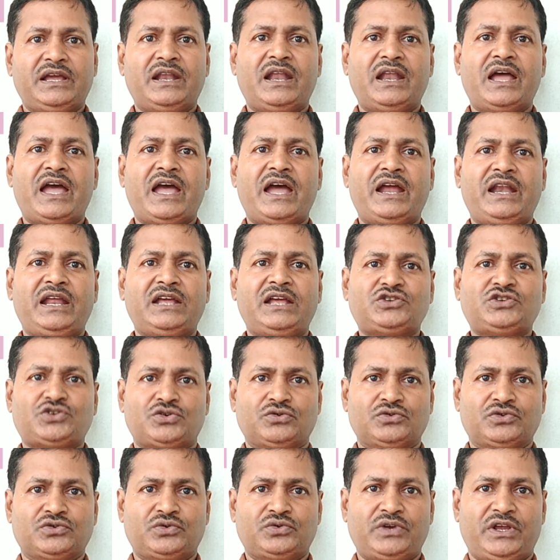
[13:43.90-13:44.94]
in any
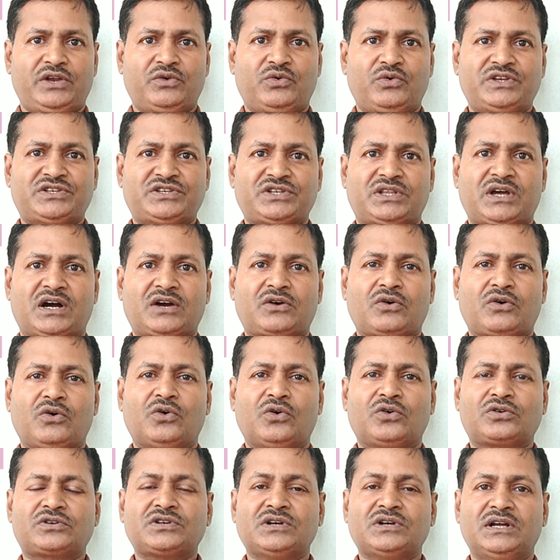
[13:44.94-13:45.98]
suit in which the
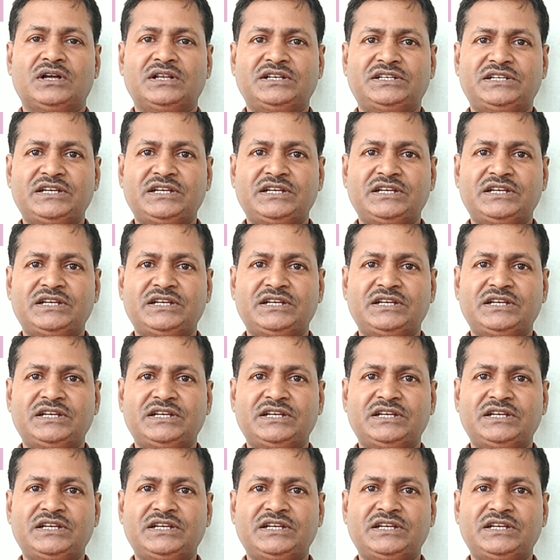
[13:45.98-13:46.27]
court